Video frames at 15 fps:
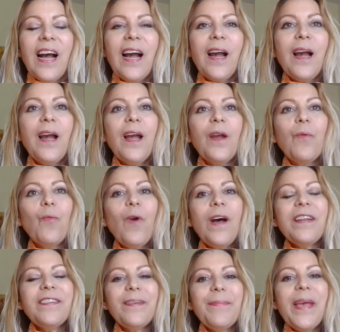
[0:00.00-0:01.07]
I
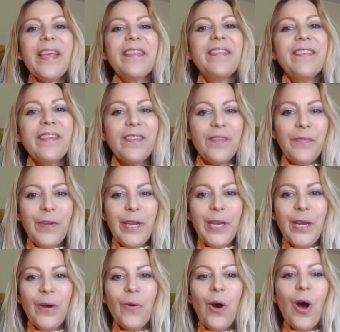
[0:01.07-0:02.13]
want to make this
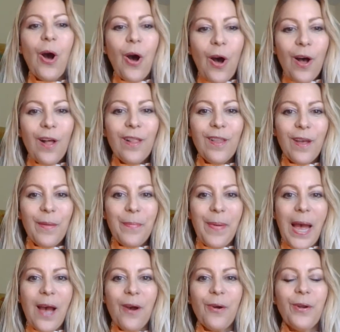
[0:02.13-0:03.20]
video all
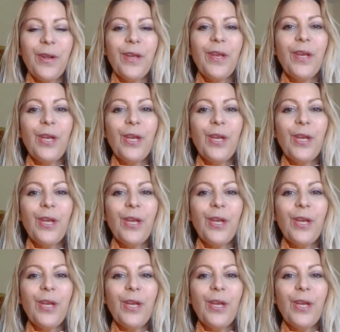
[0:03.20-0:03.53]
about